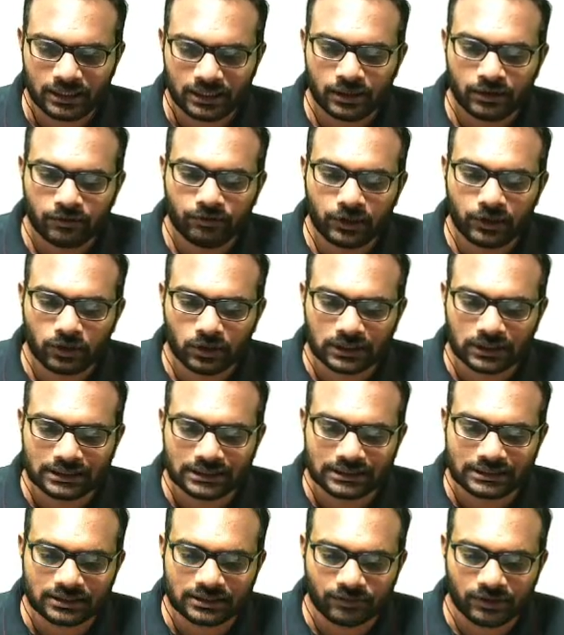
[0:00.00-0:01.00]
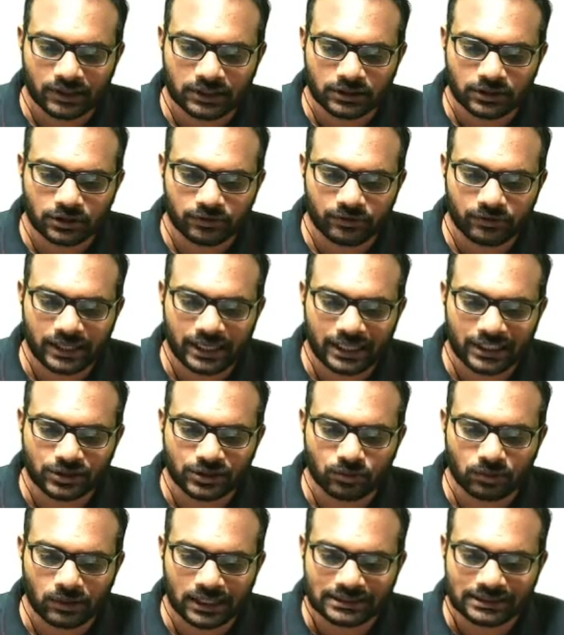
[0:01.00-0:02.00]
We know that this is a function of x,
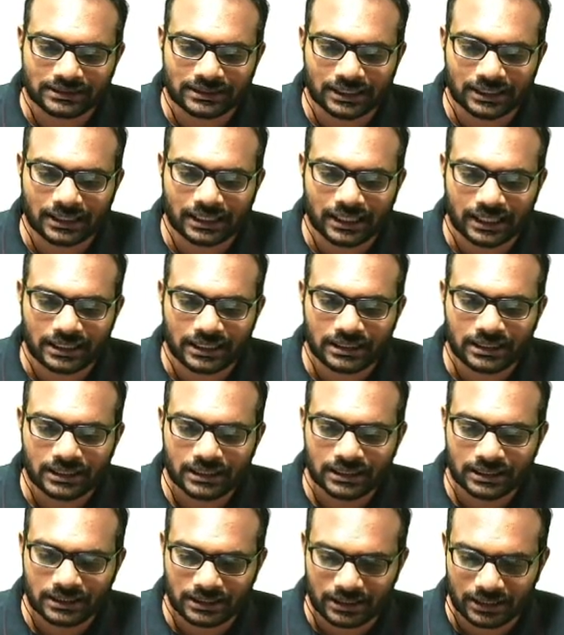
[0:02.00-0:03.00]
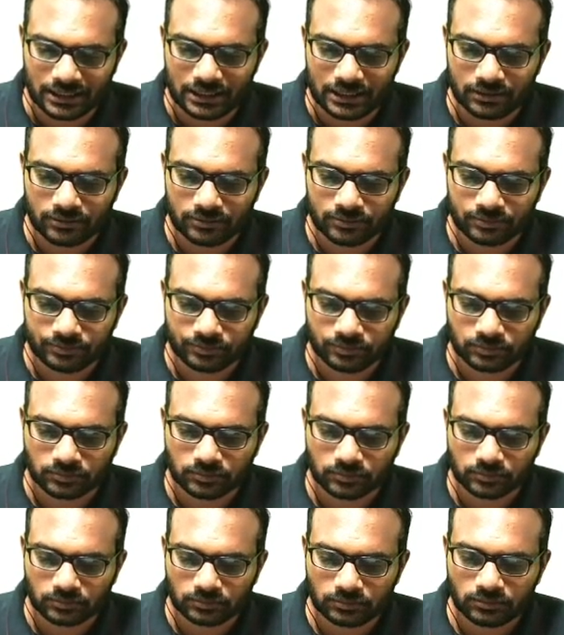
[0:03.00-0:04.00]
y, z and t.
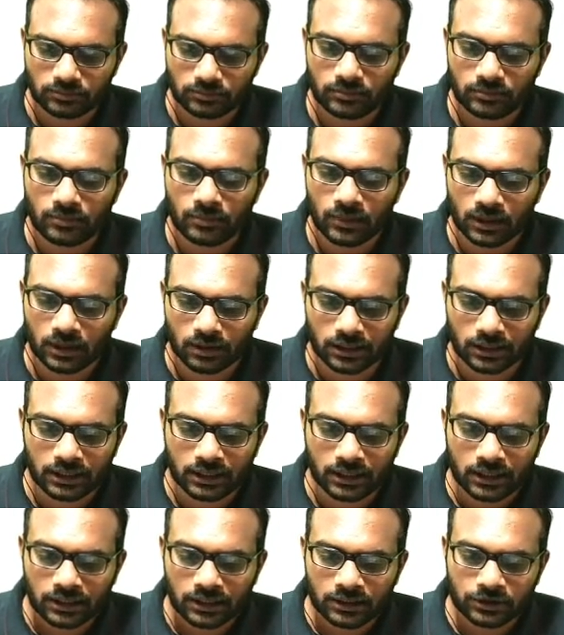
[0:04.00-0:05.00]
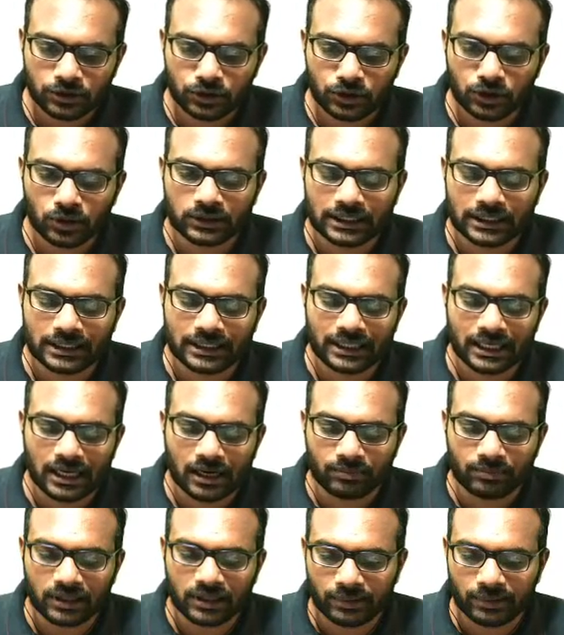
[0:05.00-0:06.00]
Okay. So, you know that d
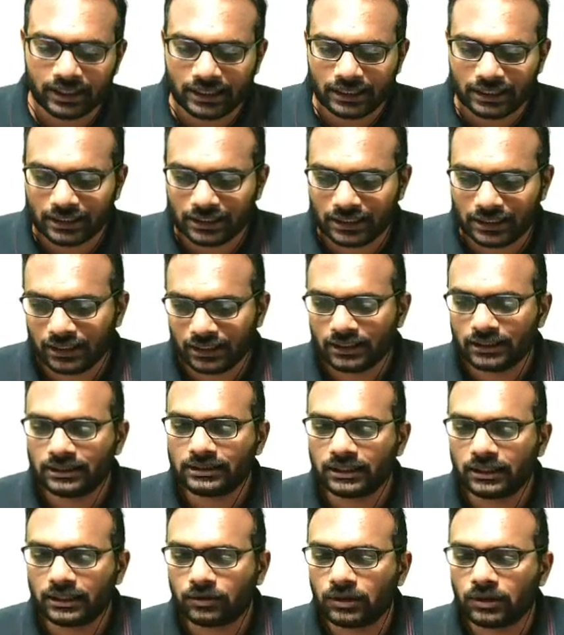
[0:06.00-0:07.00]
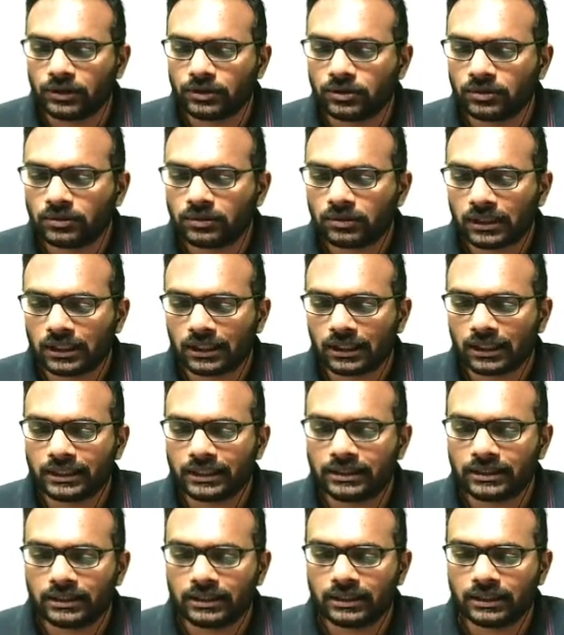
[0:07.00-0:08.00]
lambda by dt is equal to, I will write
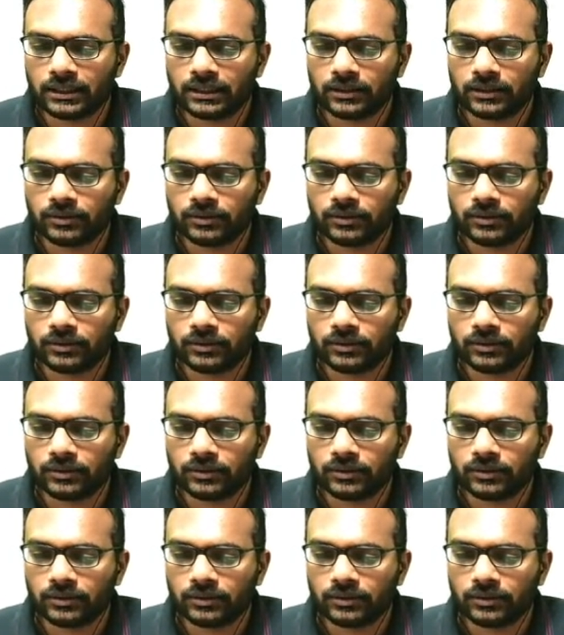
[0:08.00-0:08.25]
it here.